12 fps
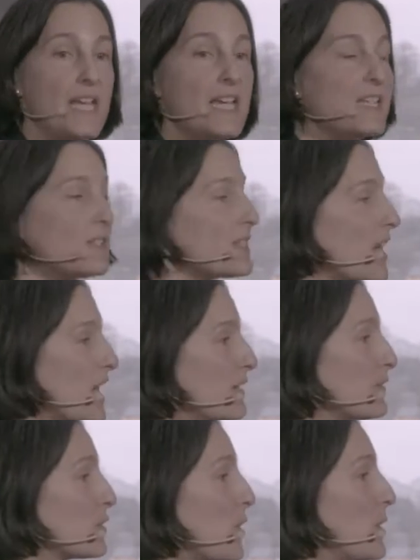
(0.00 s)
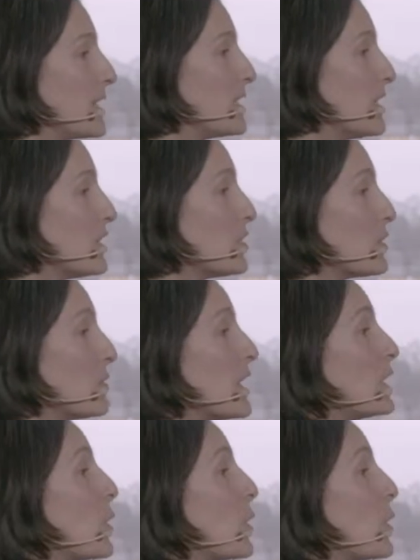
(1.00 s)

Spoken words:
inside of a growing tissue in